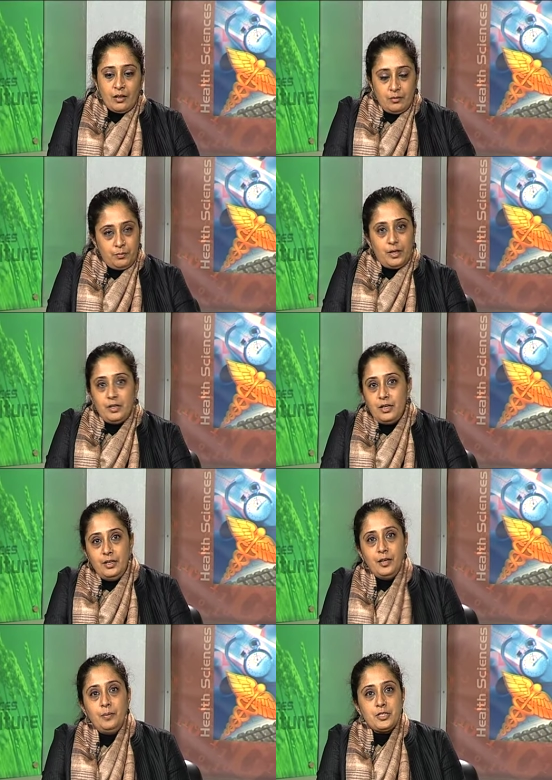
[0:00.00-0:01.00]
uh, a
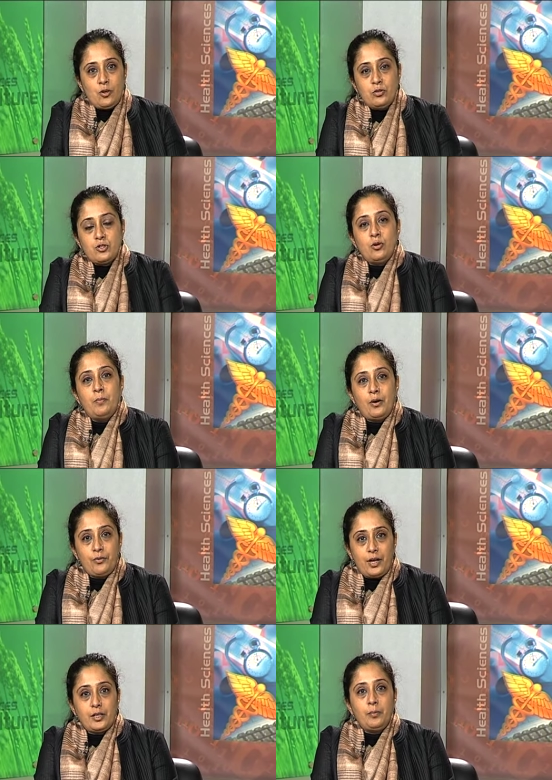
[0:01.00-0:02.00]
little bit also
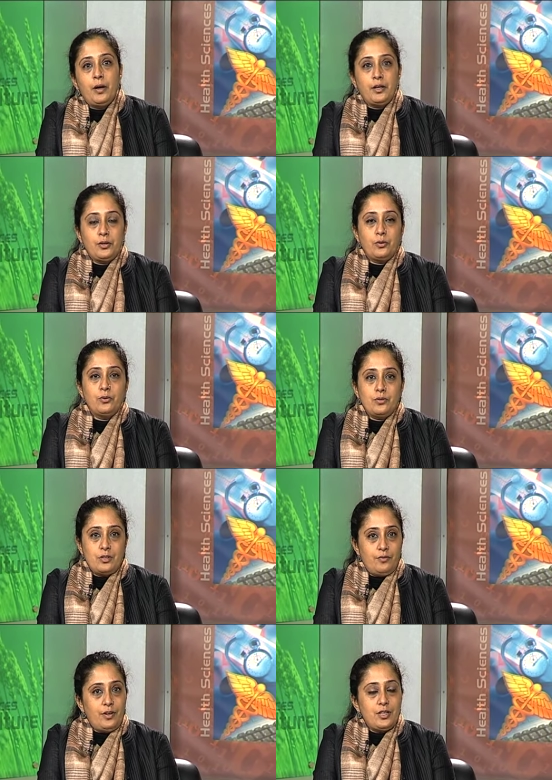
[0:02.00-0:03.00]
about Radhabai, you know,
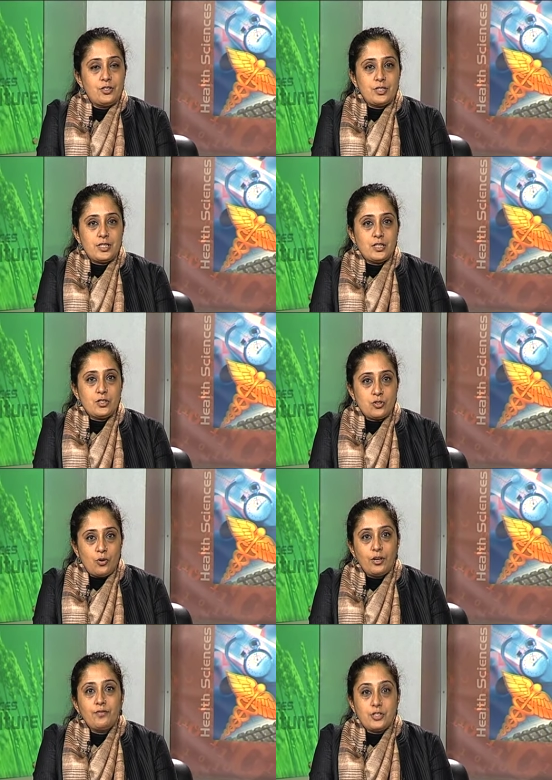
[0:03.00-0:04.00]
the very interesting
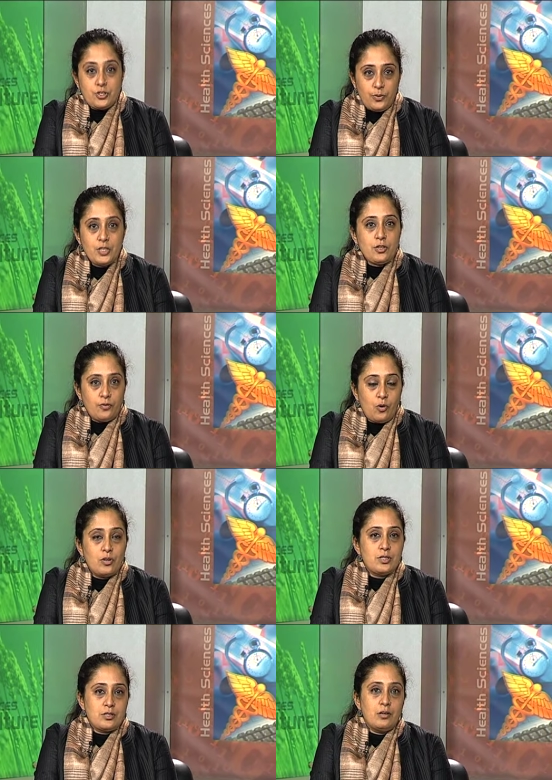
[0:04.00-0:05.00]
story, which, which of
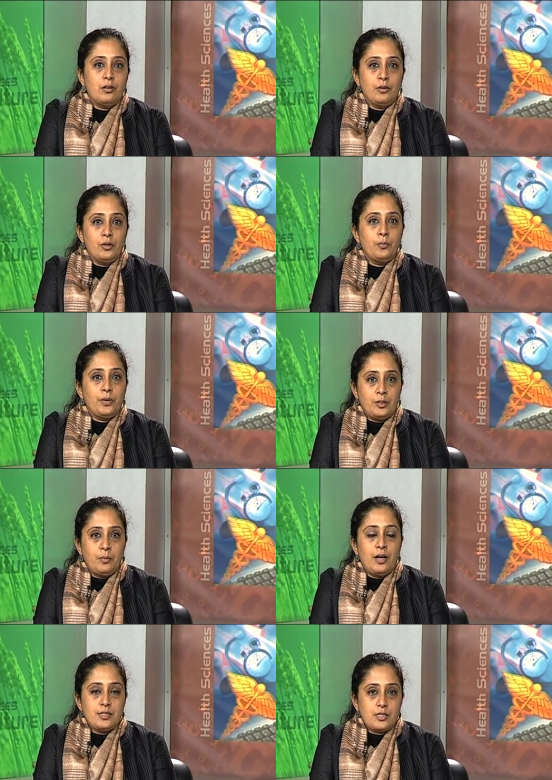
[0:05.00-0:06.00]
course, uh, you know,
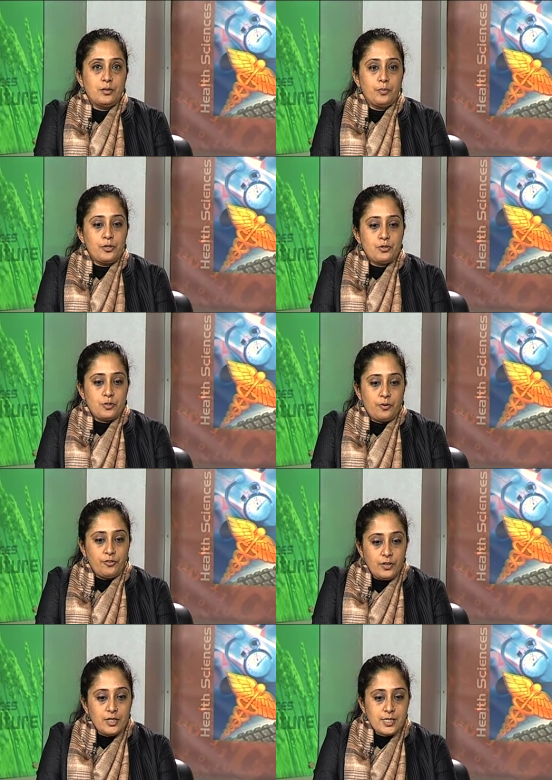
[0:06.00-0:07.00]
Pratibha, as the producer
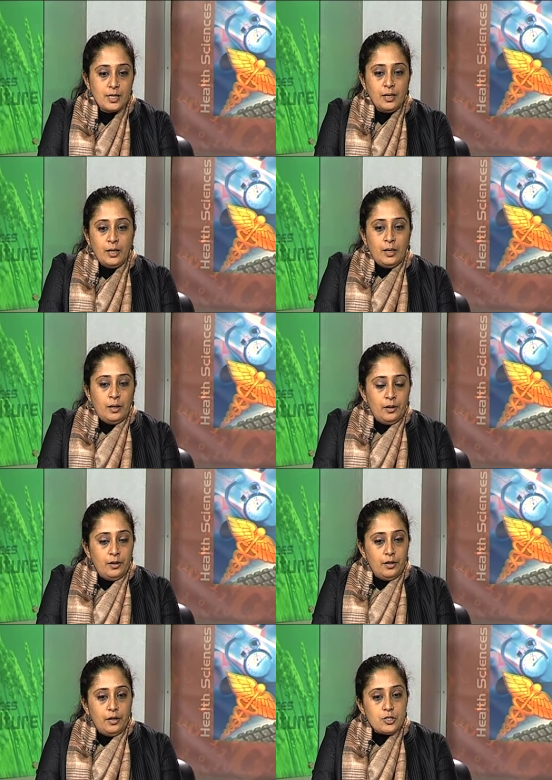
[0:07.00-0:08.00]
prefers,
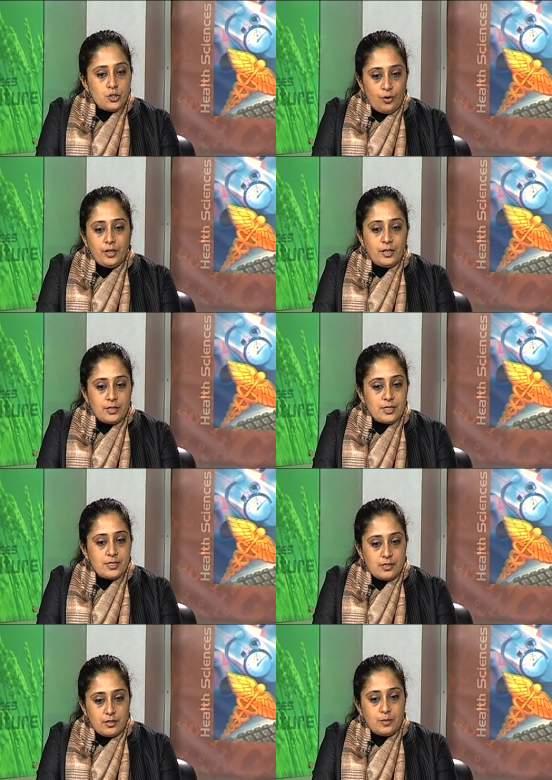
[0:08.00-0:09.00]
a story that
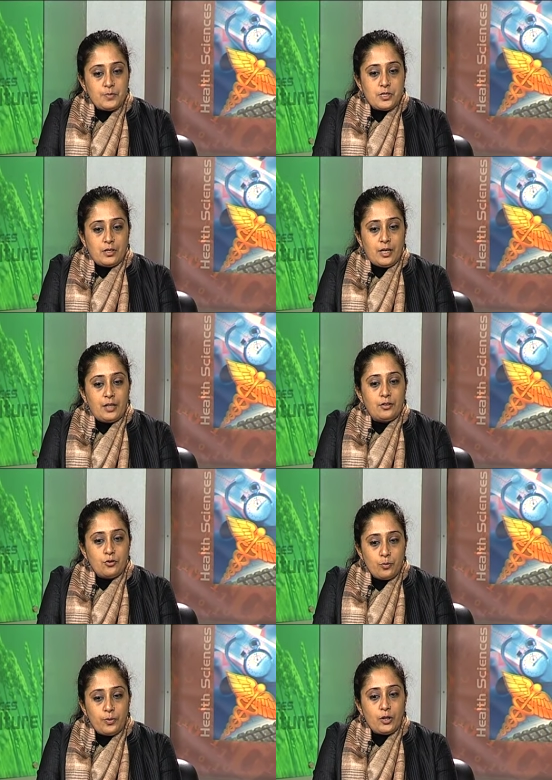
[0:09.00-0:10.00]
disturbs again
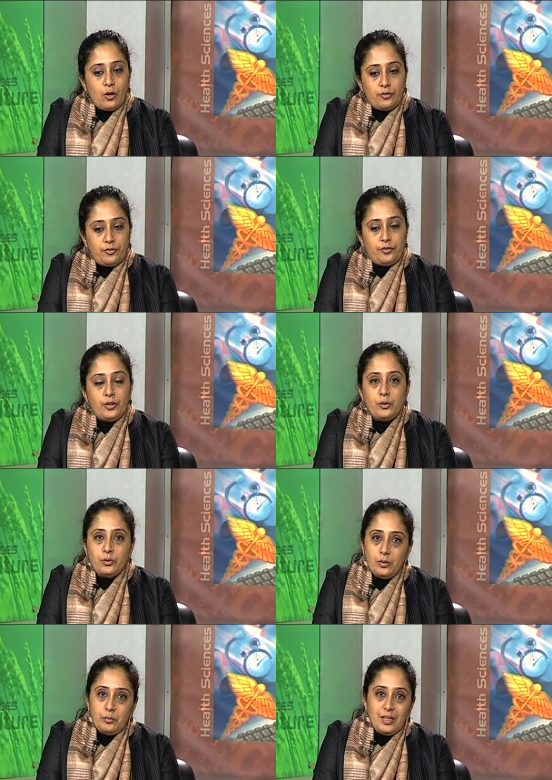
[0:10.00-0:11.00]
the rubric of uh, you
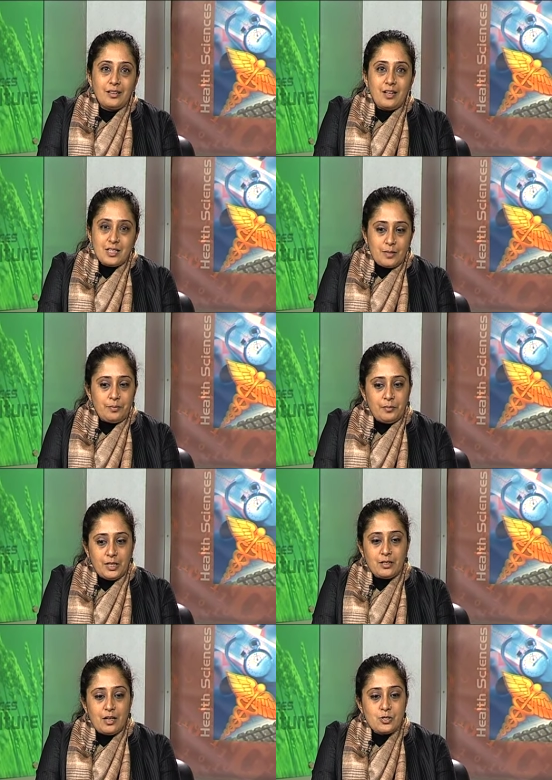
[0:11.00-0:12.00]
know the middle class
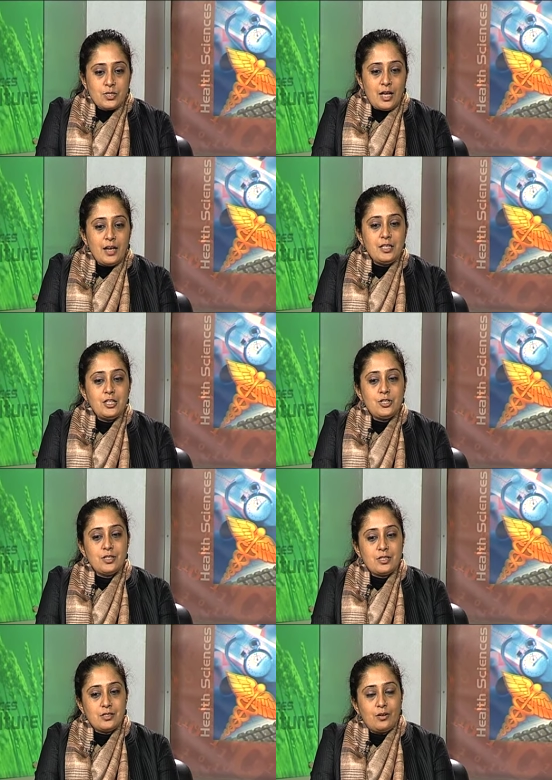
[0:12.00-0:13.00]
middle class society
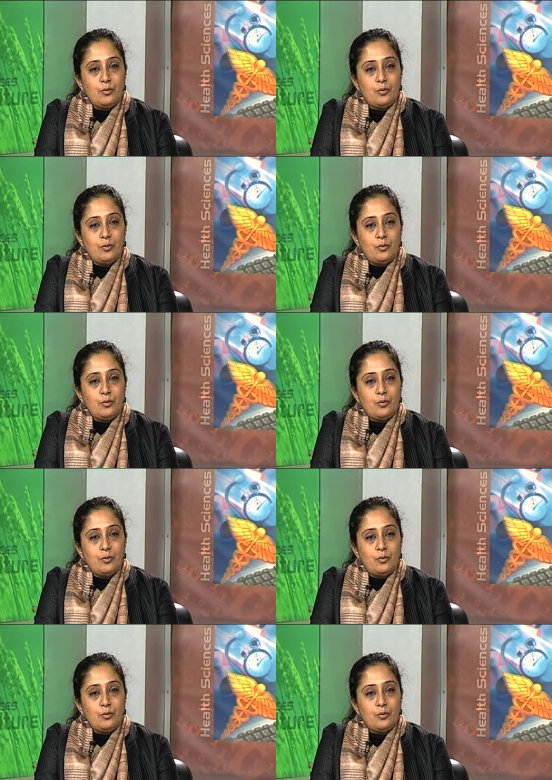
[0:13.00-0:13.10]
she's